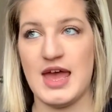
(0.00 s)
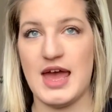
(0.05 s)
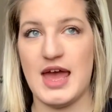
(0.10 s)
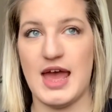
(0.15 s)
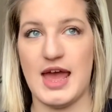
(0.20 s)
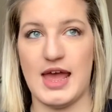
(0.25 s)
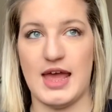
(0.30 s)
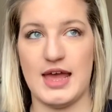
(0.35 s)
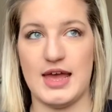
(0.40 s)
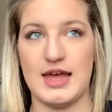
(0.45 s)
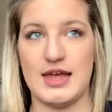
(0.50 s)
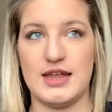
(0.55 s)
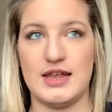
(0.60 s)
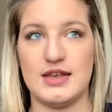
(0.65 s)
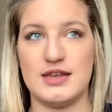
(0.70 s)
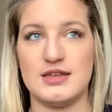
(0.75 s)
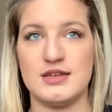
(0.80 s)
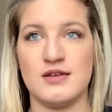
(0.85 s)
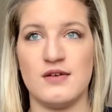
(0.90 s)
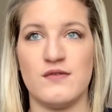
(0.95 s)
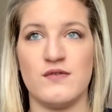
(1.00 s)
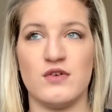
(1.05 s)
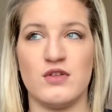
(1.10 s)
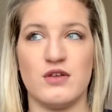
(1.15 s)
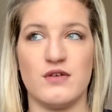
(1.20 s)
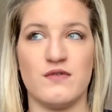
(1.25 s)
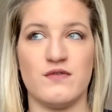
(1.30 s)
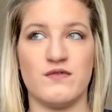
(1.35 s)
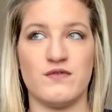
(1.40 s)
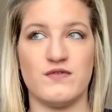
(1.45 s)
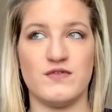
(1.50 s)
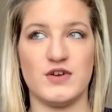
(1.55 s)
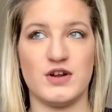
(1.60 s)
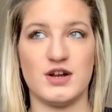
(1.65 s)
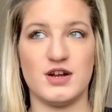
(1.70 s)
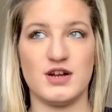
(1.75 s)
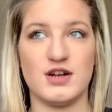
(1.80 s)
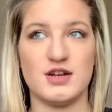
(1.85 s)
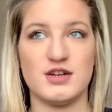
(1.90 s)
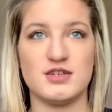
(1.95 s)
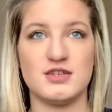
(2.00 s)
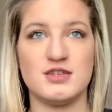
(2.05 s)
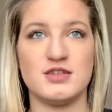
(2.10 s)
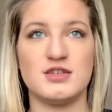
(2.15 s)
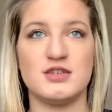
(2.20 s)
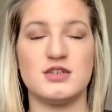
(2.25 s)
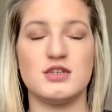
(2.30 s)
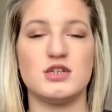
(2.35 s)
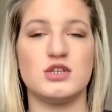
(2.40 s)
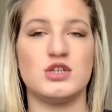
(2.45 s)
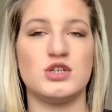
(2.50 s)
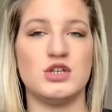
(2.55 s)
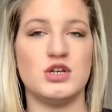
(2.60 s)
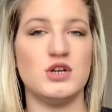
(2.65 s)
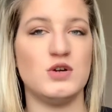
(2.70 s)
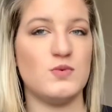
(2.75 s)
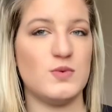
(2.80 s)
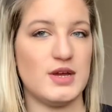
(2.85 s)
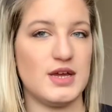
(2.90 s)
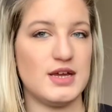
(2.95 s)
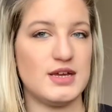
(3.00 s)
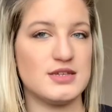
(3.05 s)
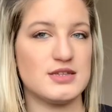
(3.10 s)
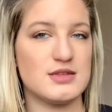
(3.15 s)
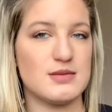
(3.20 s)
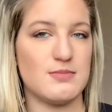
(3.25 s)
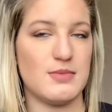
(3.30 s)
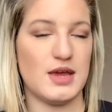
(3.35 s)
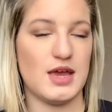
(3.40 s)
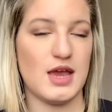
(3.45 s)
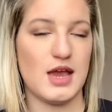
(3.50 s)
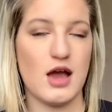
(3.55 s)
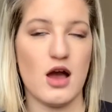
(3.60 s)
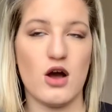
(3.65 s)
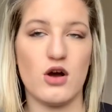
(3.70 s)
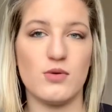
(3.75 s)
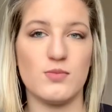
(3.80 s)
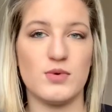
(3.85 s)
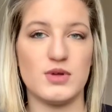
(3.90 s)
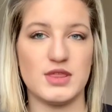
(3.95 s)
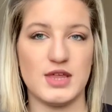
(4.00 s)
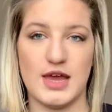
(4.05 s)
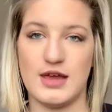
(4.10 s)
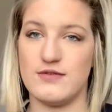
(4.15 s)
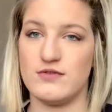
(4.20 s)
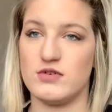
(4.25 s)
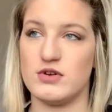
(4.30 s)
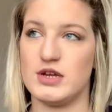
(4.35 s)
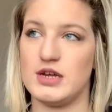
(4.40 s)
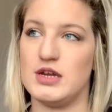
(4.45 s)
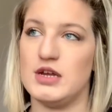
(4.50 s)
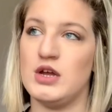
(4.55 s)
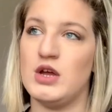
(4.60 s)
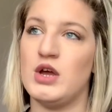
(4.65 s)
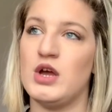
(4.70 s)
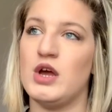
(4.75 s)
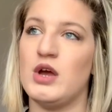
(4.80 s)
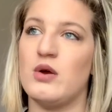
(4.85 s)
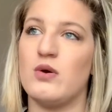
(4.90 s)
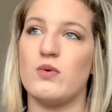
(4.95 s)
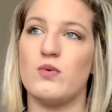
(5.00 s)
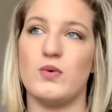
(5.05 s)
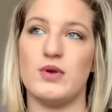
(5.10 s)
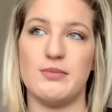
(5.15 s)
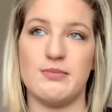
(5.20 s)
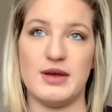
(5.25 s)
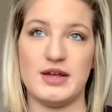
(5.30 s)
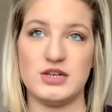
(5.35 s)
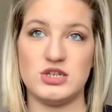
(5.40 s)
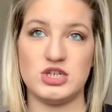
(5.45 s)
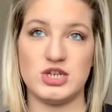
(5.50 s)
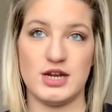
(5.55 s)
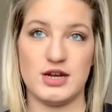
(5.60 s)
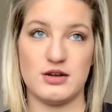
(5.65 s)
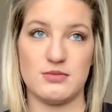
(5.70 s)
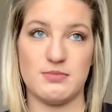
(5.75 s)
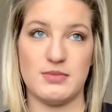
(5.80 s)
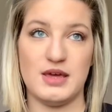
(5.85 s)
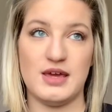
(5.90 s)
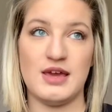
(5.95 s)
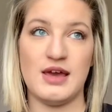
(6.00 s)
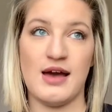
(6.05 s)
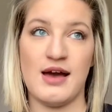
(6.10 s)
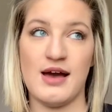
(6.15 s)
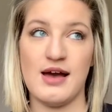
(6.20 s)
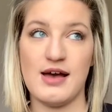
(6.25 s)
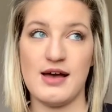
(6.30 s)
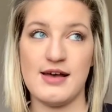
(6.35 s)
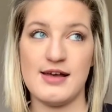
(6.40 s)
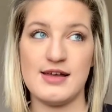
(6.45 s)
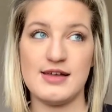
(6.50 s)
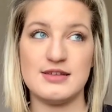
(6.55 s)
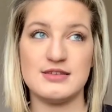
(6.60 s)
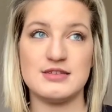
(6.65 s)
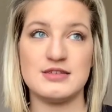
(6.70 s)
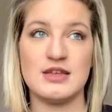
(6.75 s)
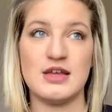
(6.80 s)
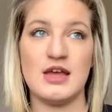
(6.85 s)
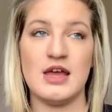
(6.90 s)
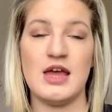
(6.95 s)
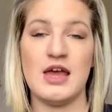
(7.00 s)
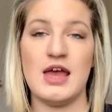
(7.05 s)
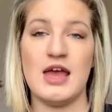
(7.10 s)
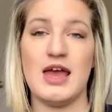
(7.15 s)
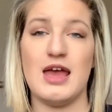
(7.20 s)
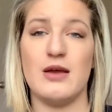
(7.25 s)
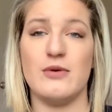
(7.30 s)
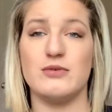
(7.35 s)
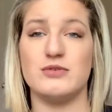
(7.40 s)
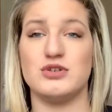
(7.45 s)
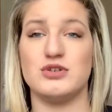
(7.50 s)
And for the first 2 weeks being home with Avery, we bed shared because it was